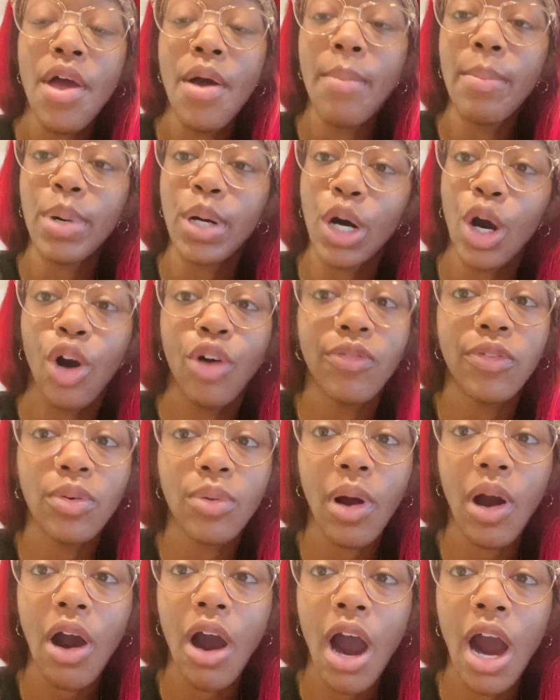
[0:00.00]
But
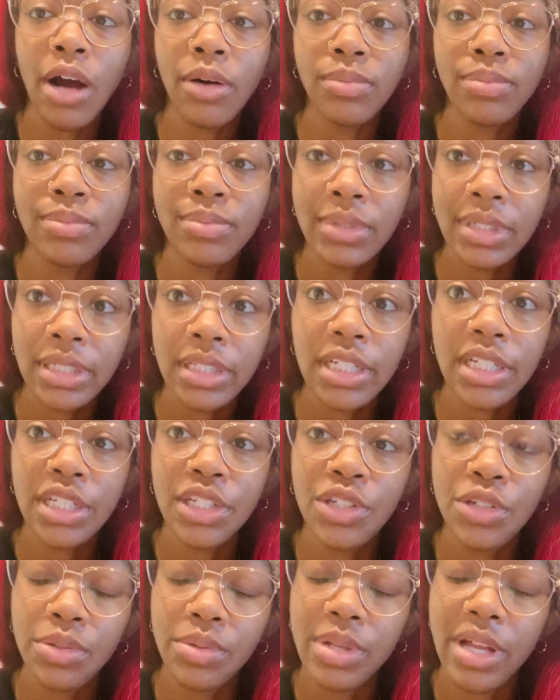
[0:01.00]
overall, I really
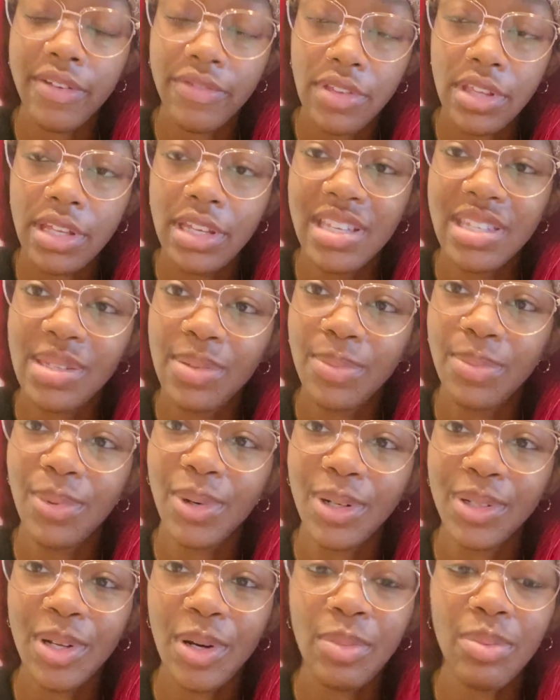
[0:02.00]
do love this
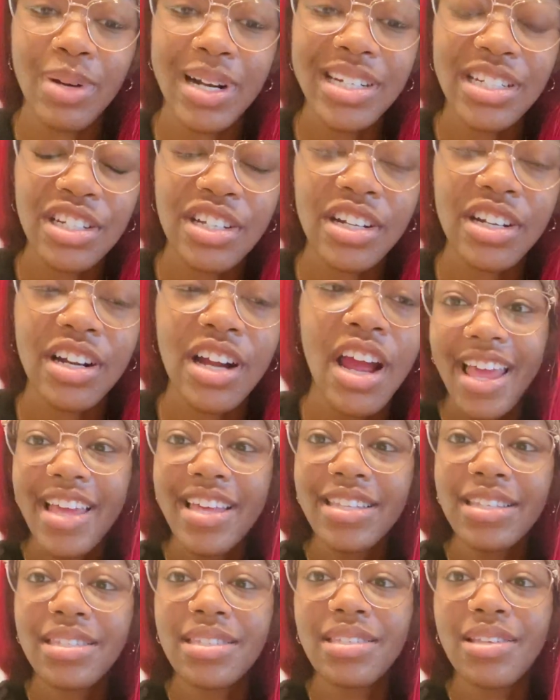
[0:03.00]
Rollo printer.
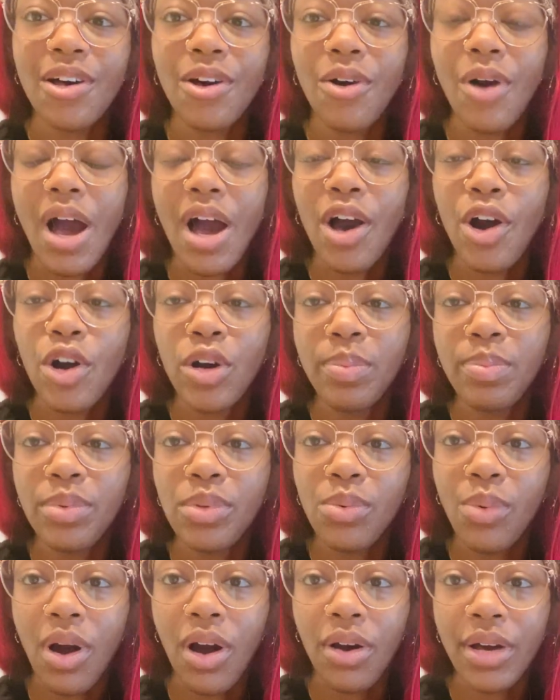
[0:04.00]
So I hope
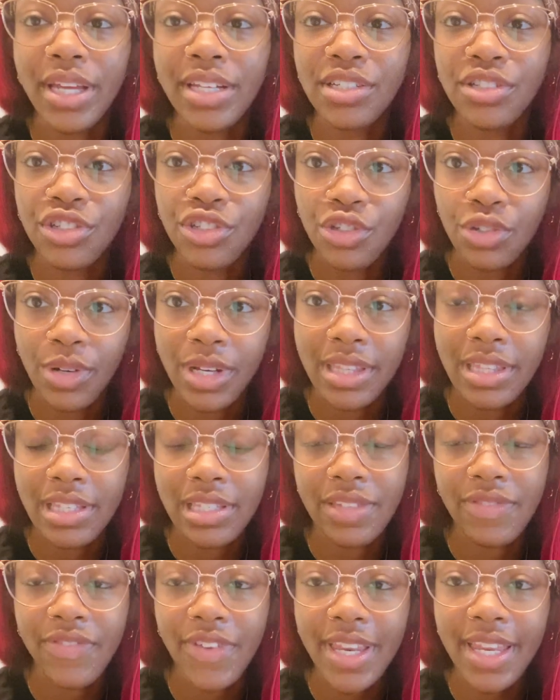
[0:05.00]
you all enjoyed
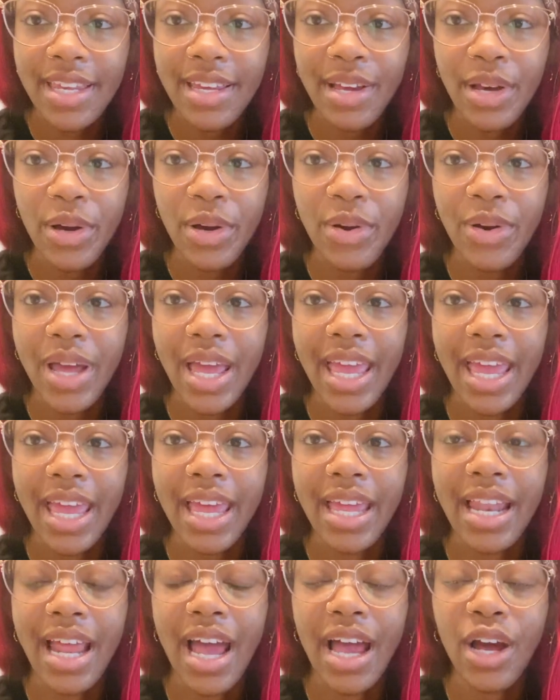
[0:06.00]
this video,
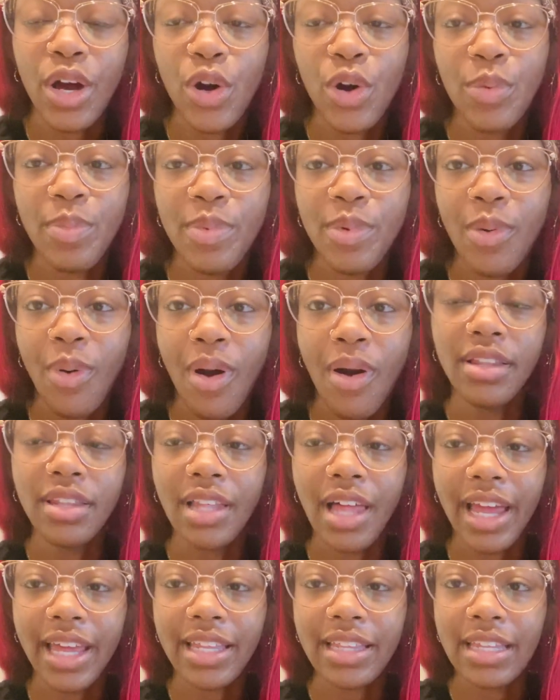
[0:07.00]
and I hope you all
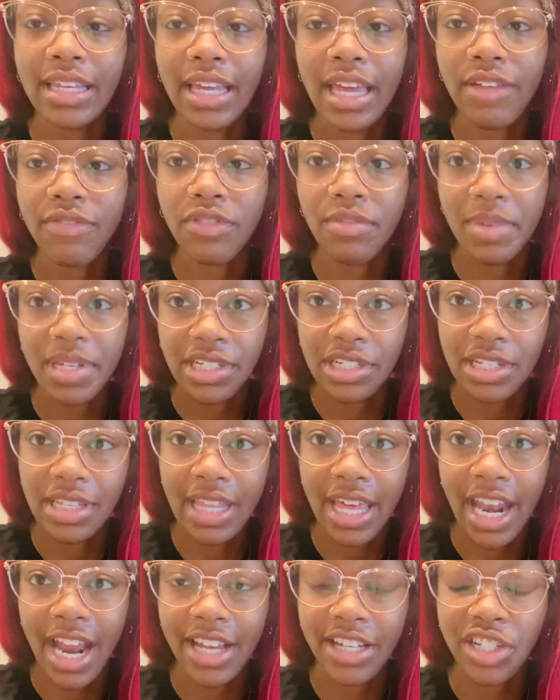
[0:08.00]
like the information
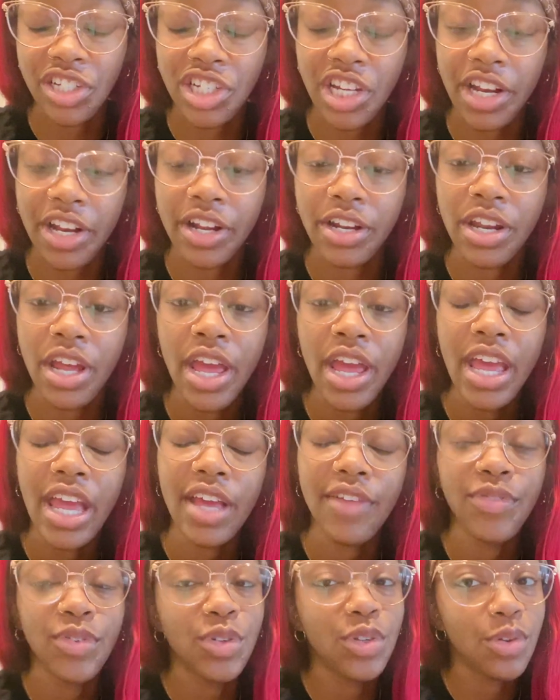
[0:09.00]
that I shared.
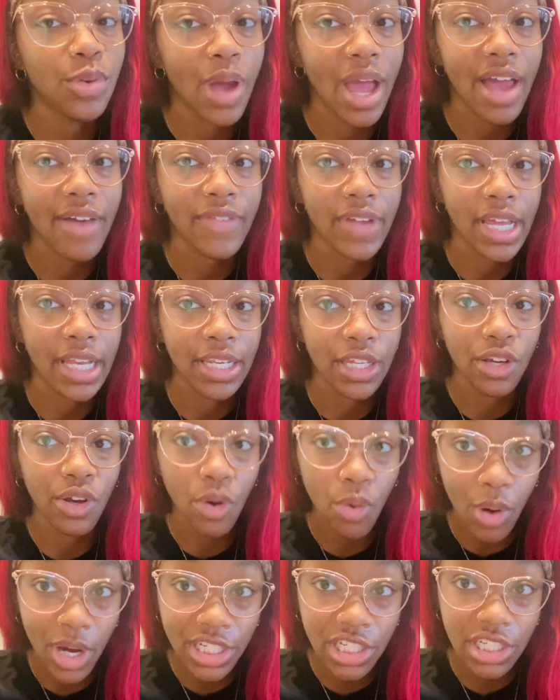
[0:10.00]
If you do have any
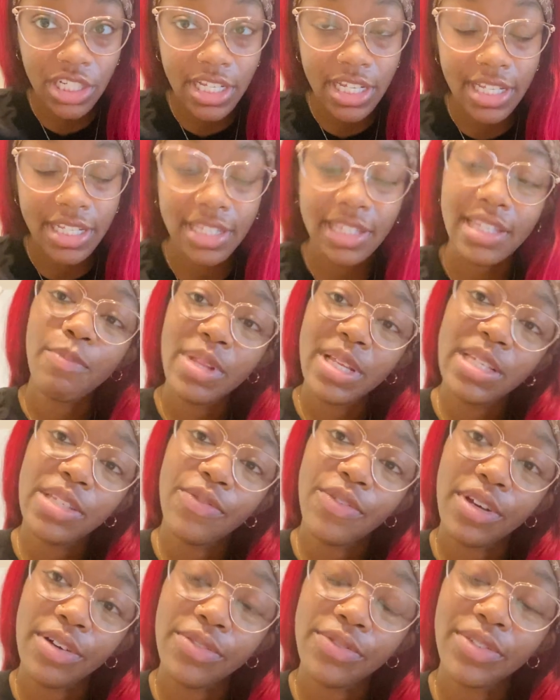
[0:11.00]
questions, please
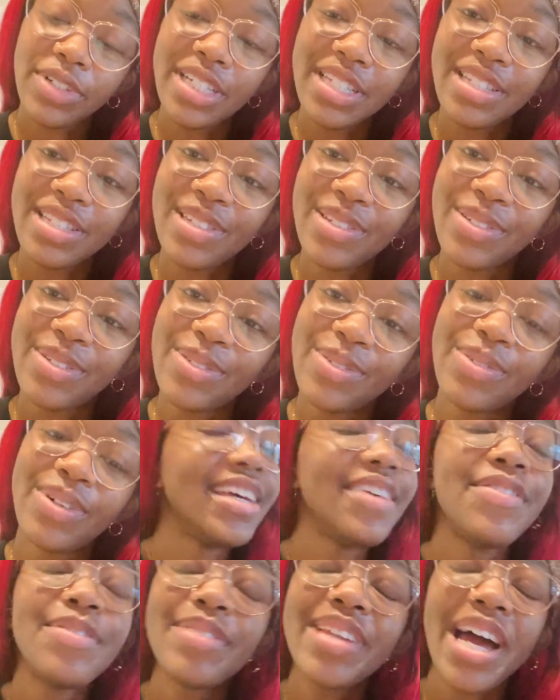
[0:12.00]
feel free to
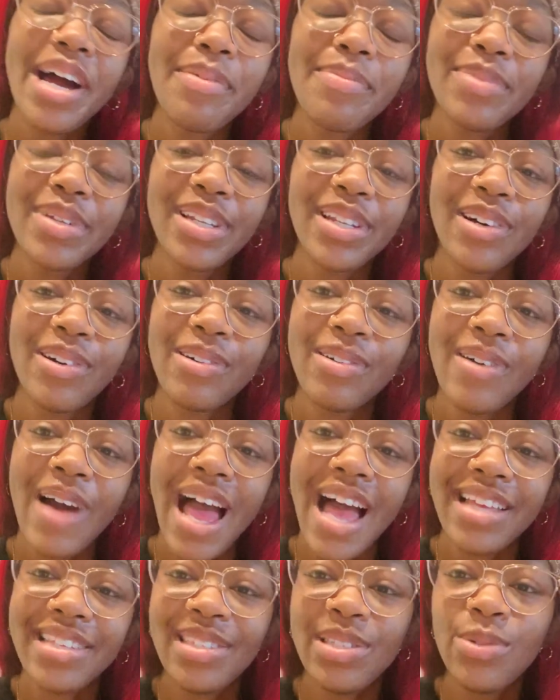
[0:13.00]
leave them down below,
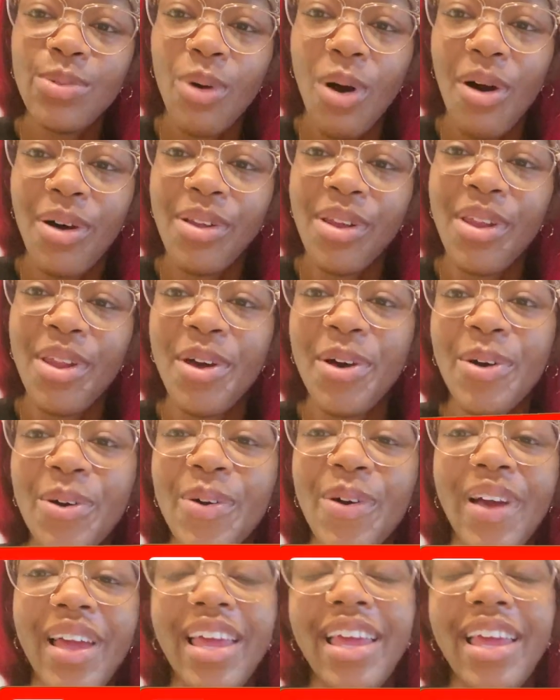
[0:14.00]
as you all know.